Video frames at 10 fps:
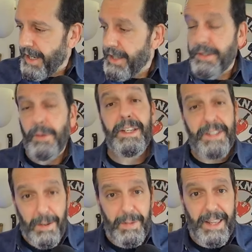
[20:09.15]
So he
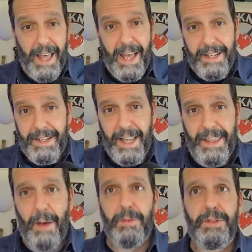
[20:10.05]
sent me that, and
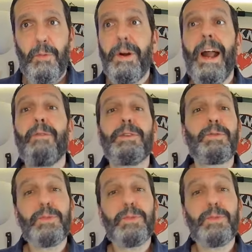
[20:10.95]
that was the one I was